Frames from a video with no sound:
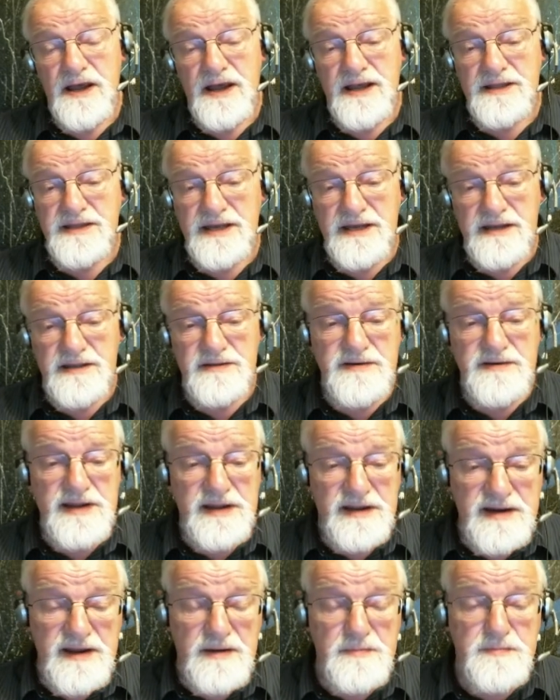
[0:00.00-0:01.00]
on the other
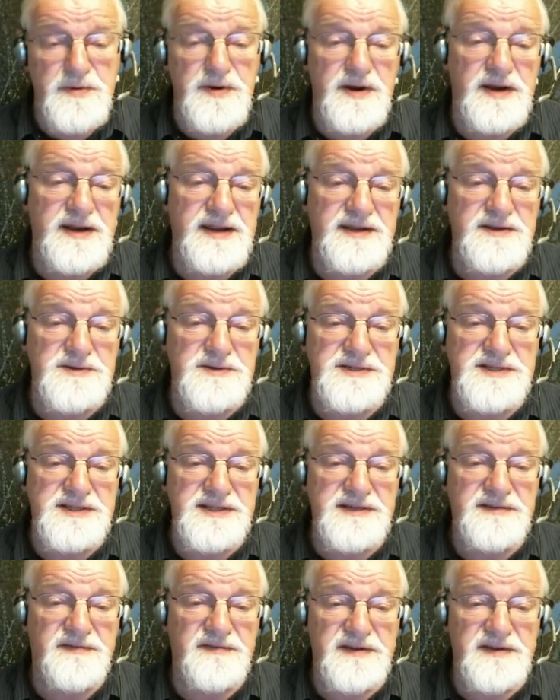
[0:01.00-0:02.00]
hand, I'll probably use this